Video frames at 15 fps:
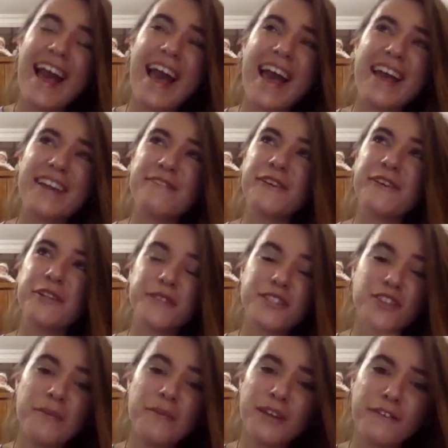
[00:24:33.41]
and filled with
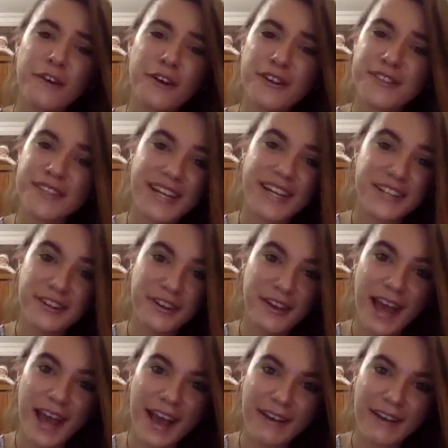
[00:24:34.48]
so many photos that I don't know
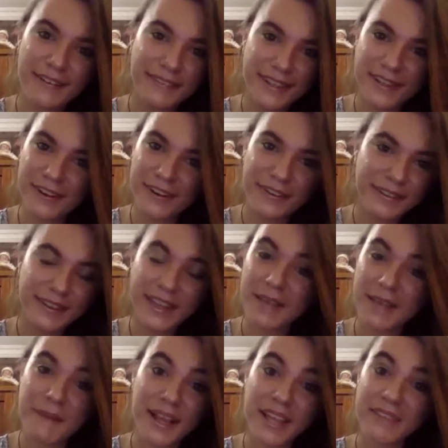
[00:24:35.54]
how, the
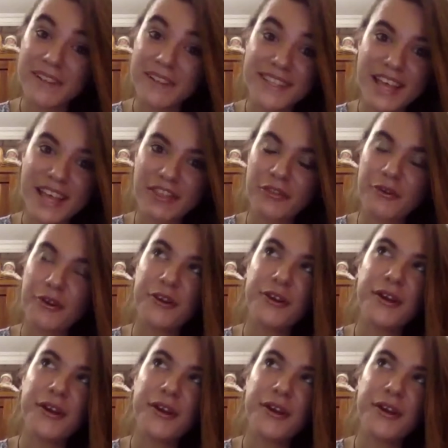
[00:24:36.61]
email even sent through.